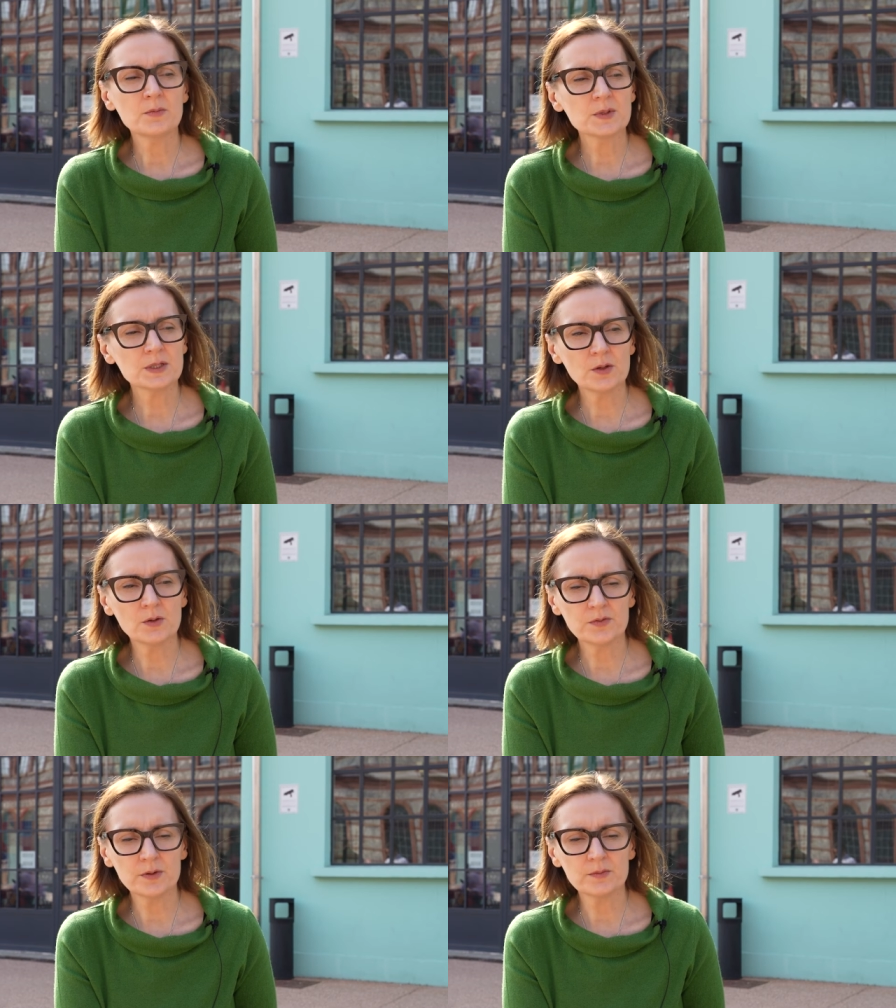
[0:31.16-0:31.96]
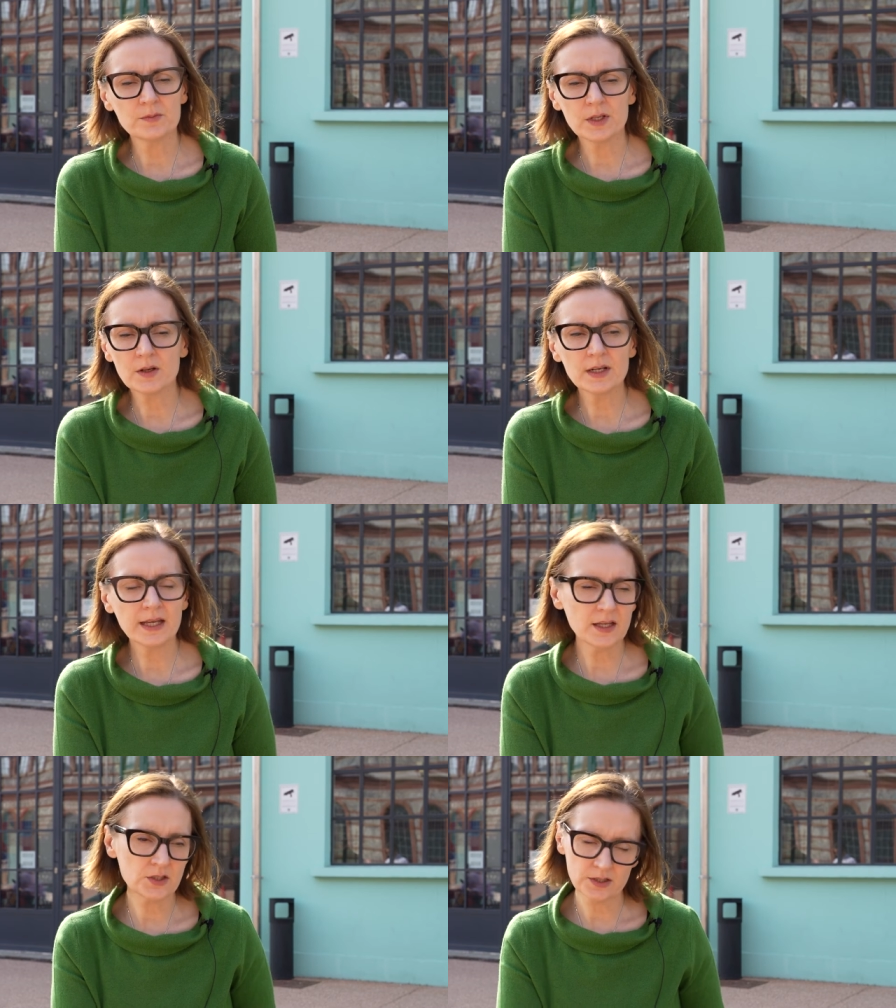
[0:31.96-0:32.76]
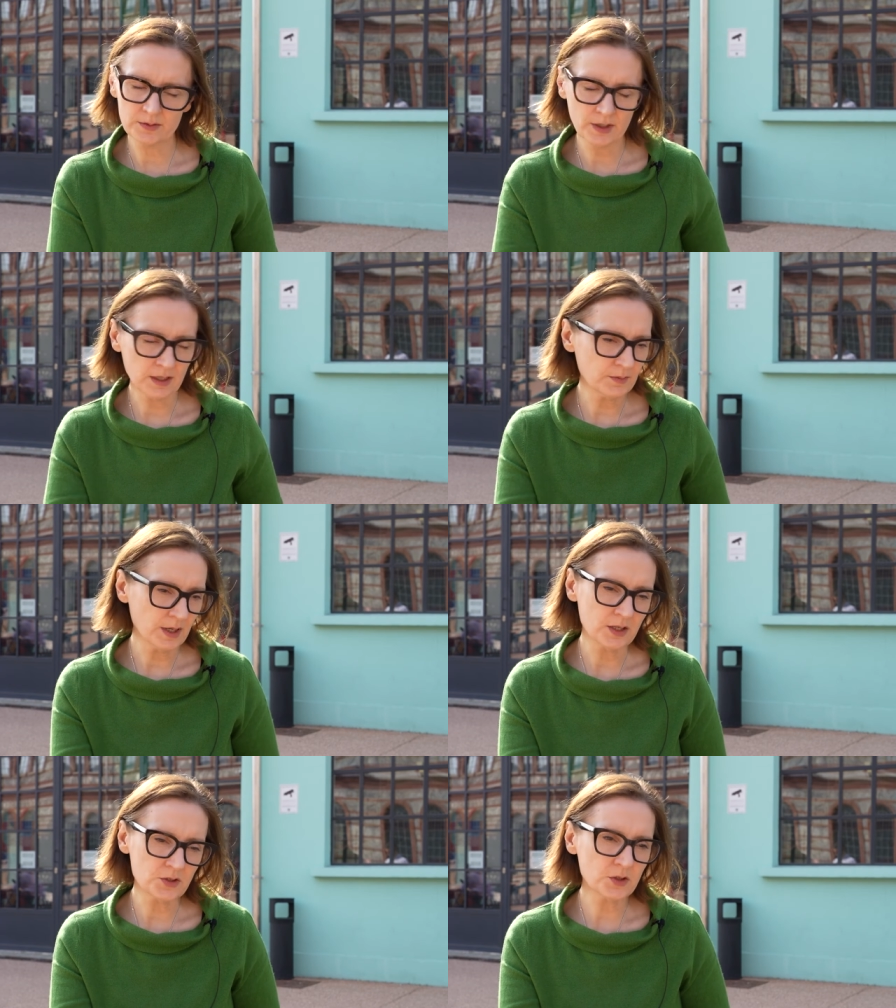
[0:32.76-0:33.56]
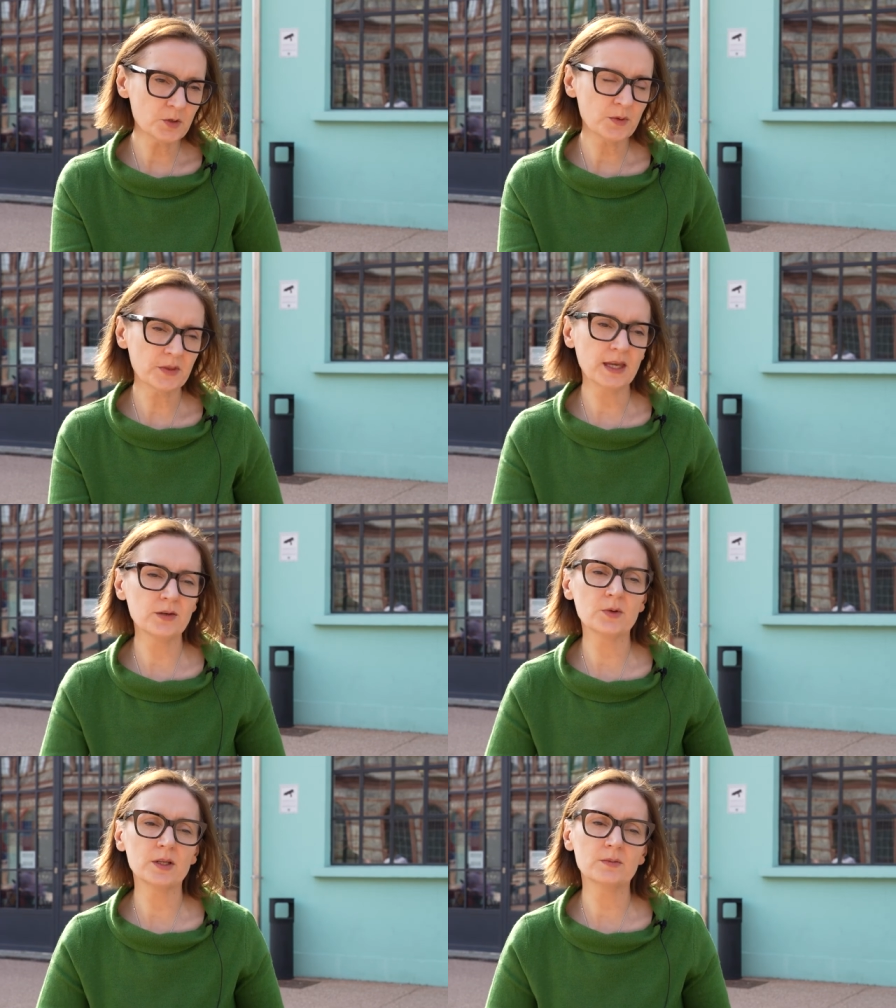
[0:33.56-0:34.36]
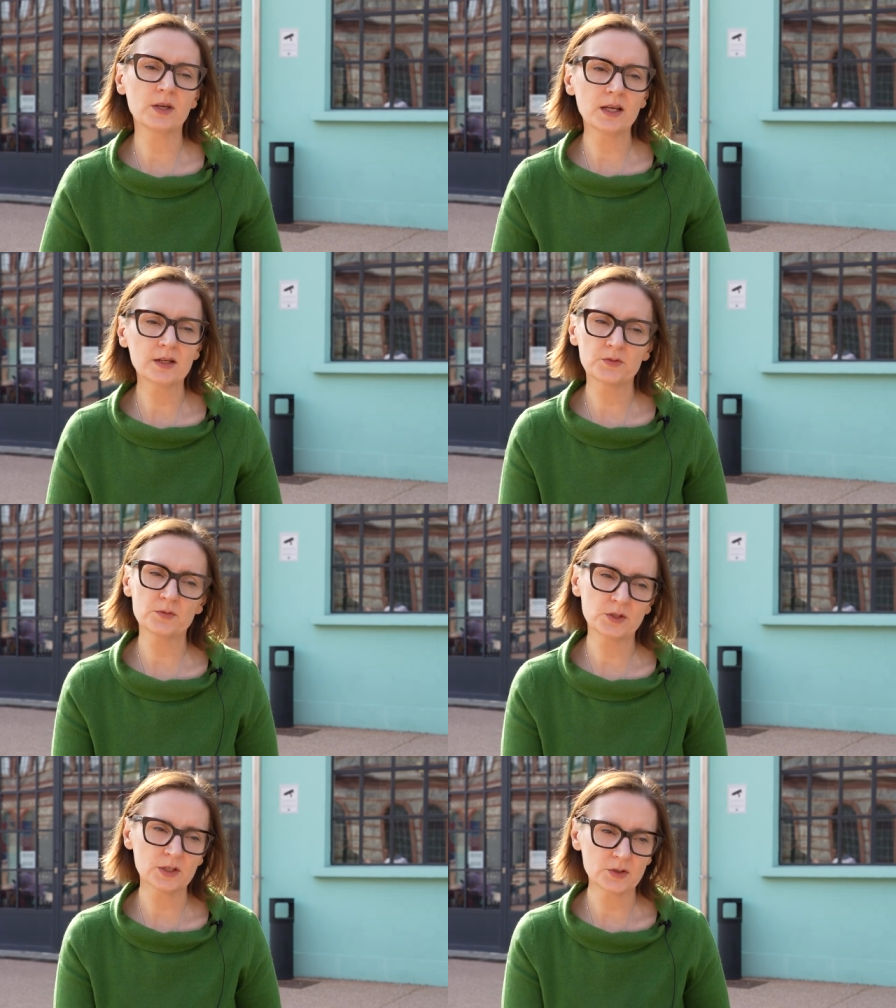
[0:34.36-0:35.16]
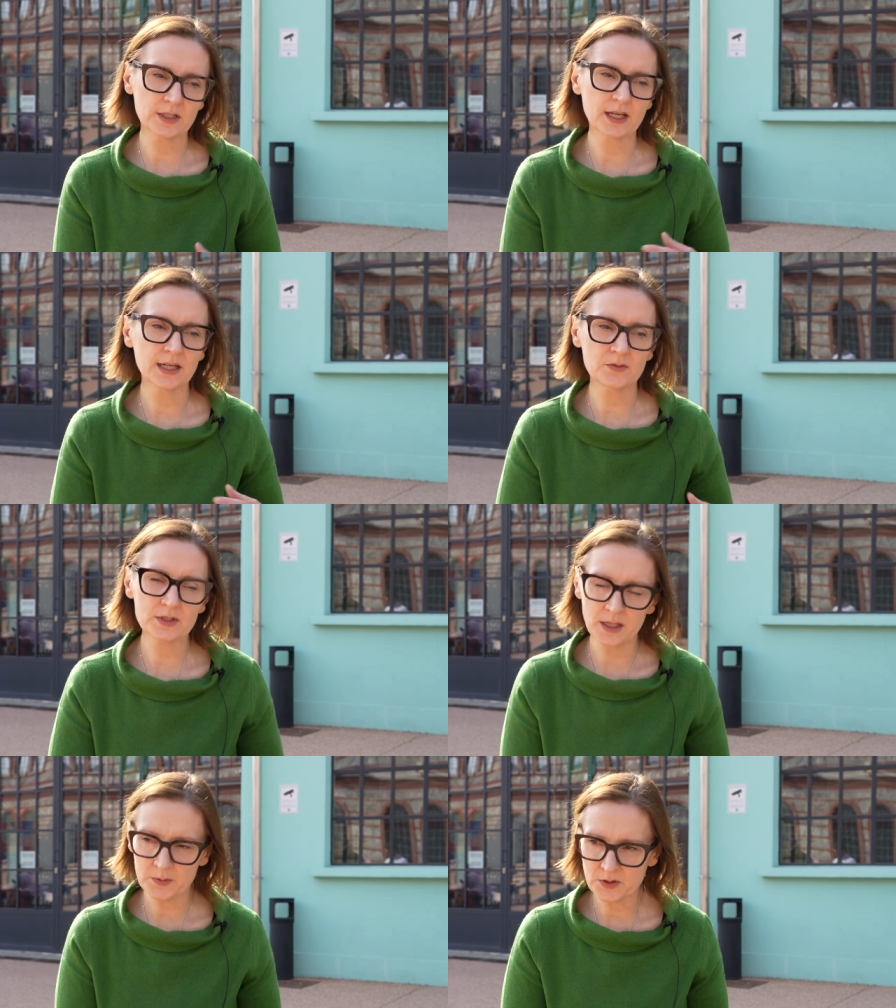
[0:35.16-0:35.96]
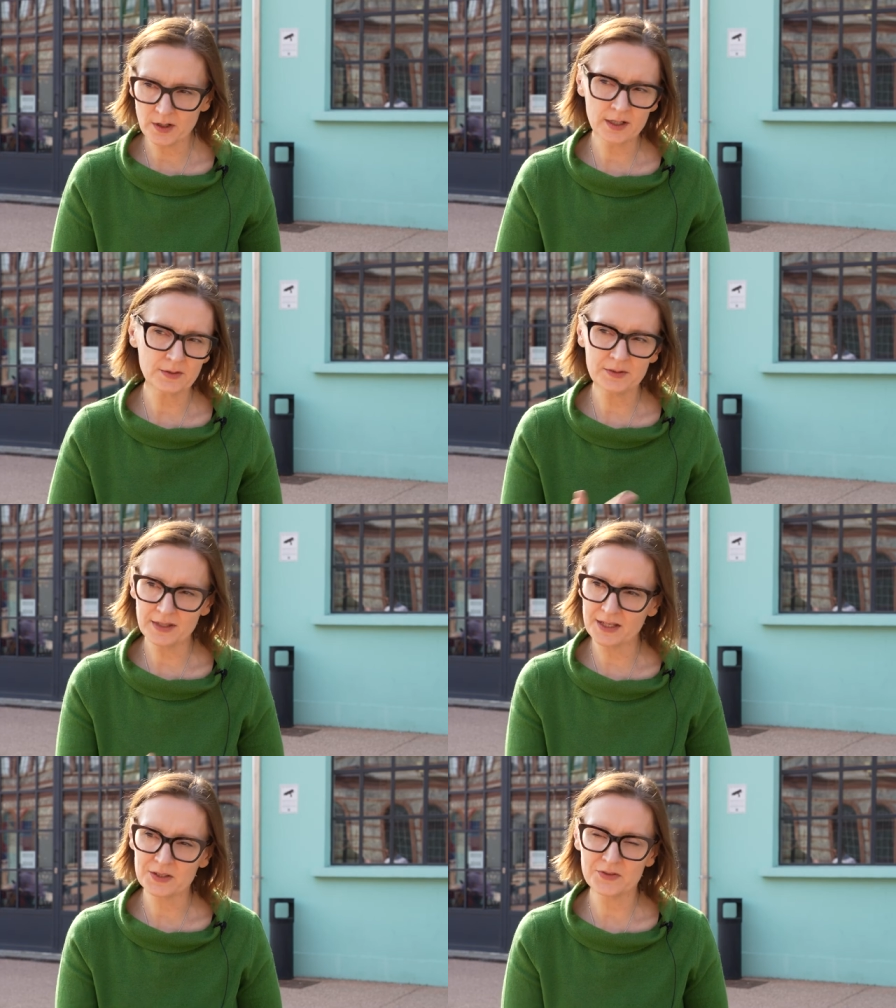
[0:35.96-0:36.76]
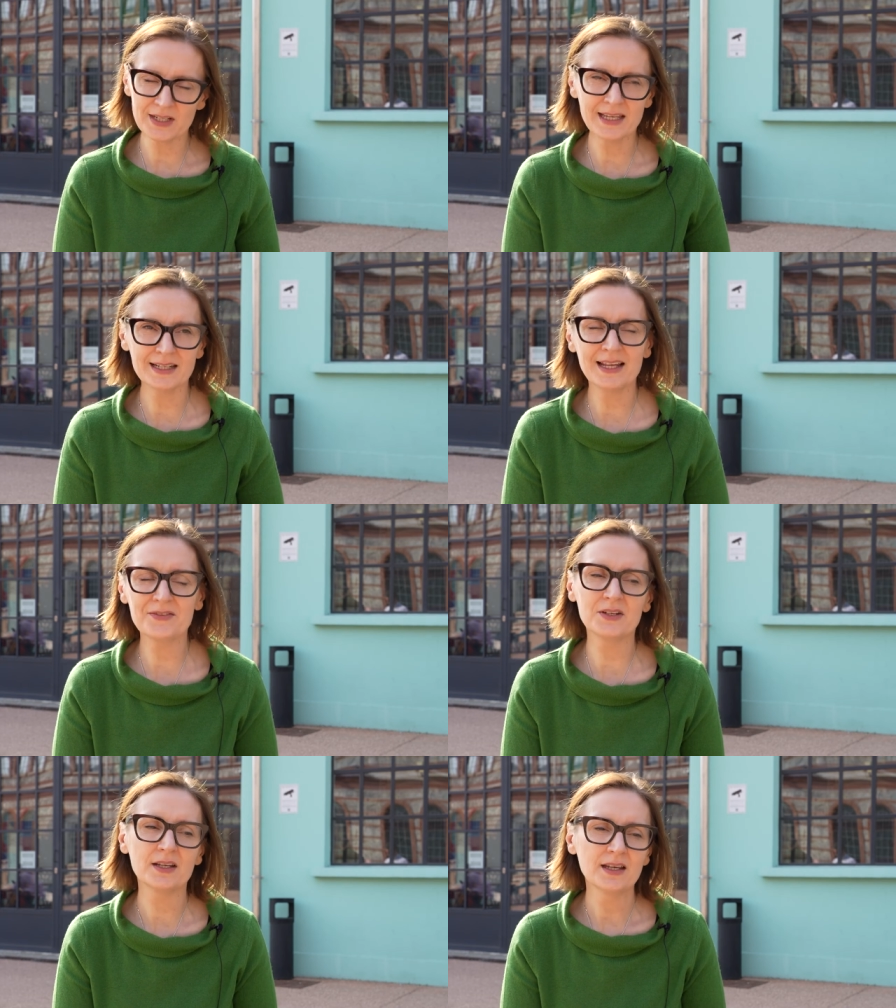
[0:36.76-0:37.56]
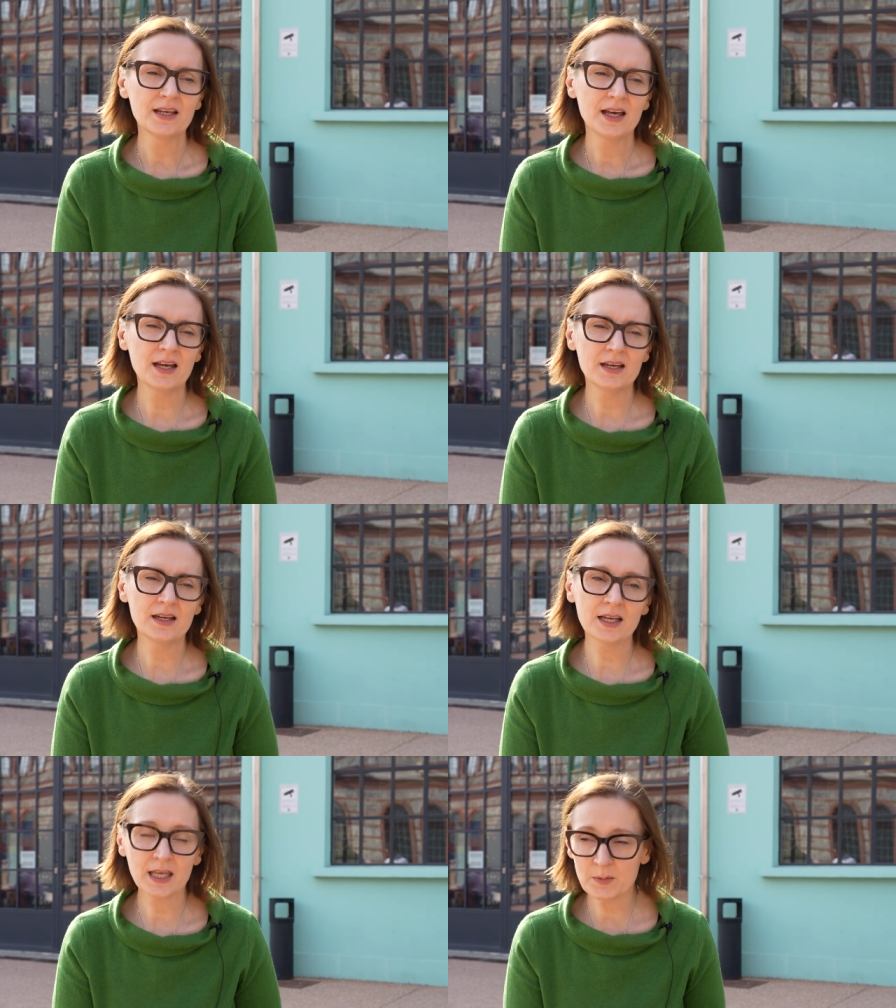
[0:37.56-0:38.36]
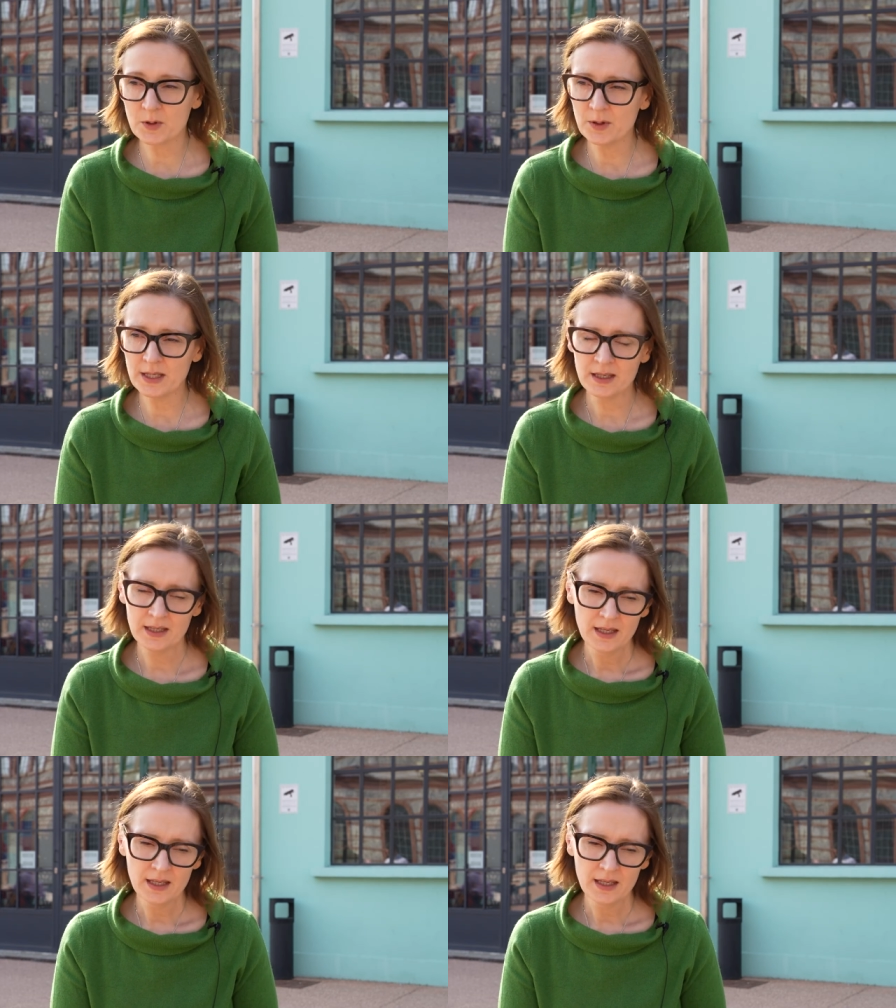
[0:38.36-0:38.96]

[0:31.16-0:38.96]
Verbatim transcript: So from an early age I drew, but then when a lot of children kind of stopped drawing around the age of 10, 11, I kept going.